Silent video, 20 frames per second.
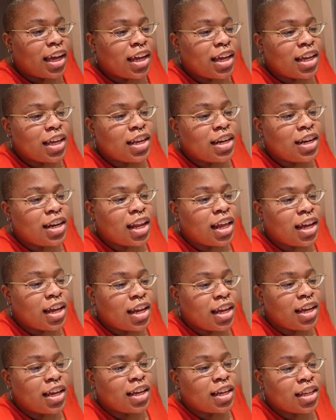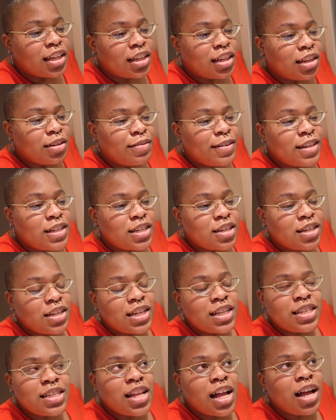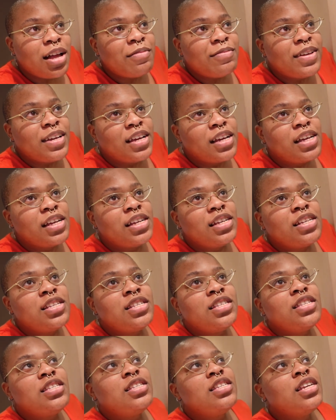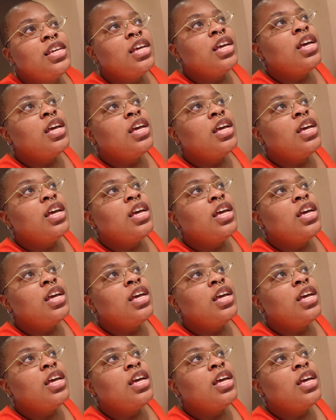And, like, let me tell you, it's not because